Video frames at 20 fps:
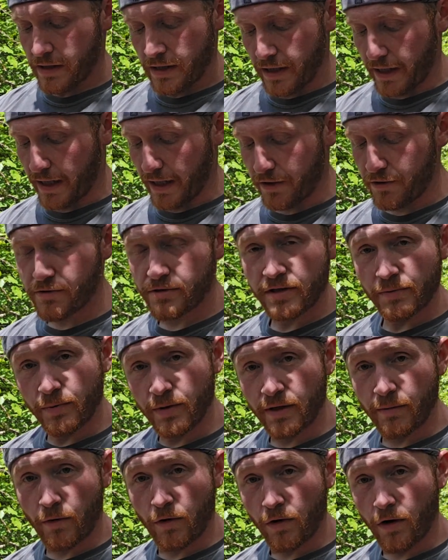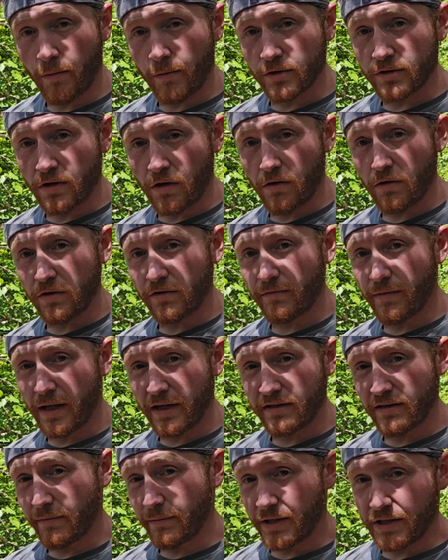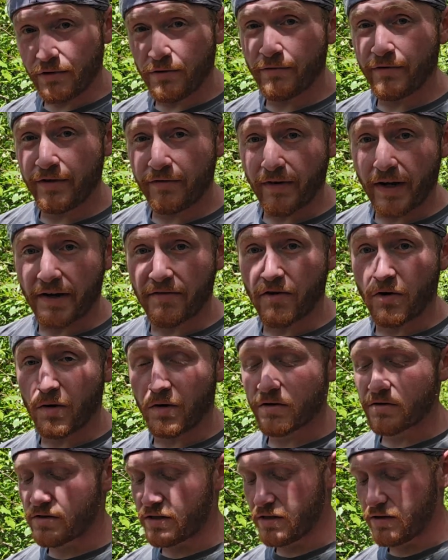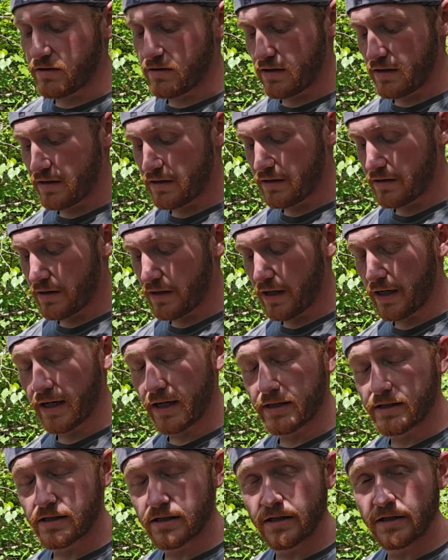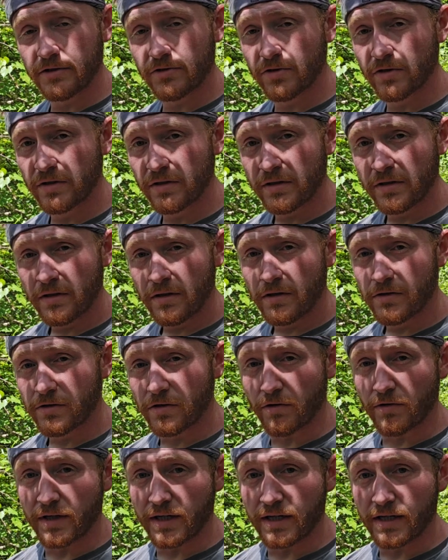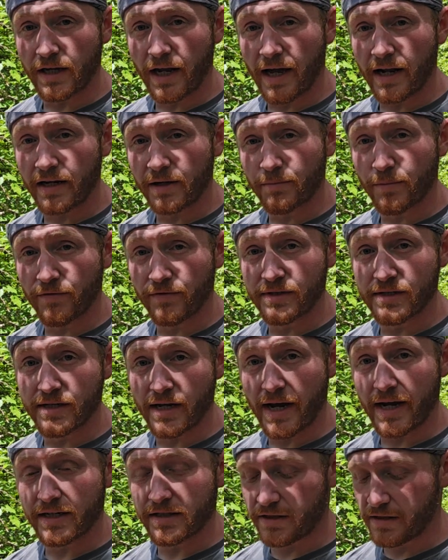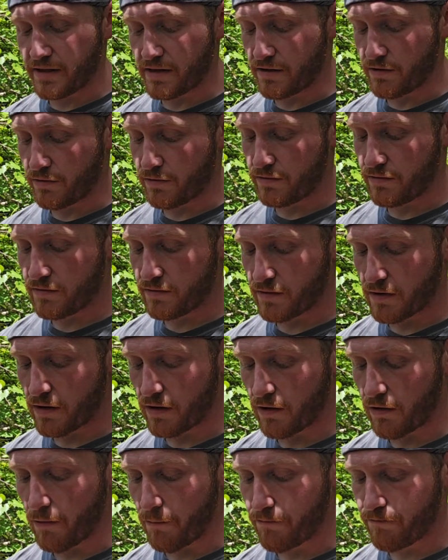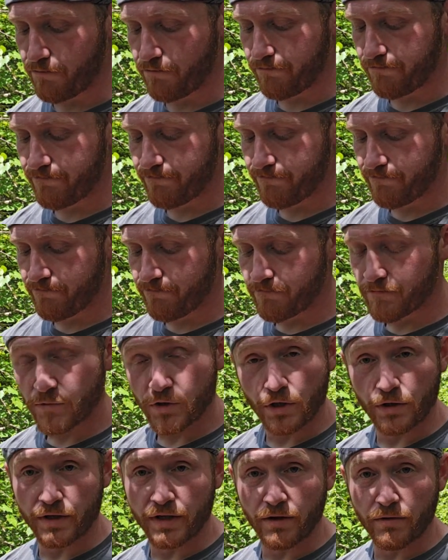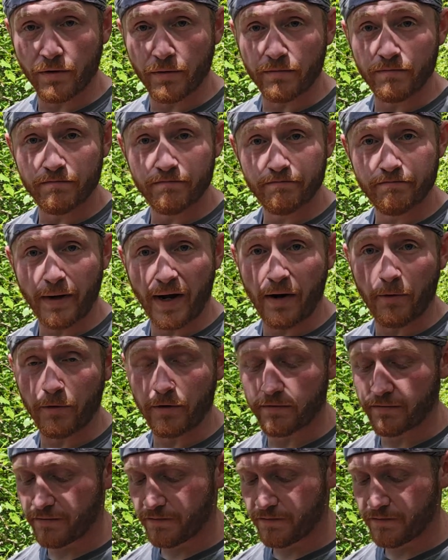And I usually put them on almost all of like my UV9Rs and such, so that it kind of prevents accidental turning on the power.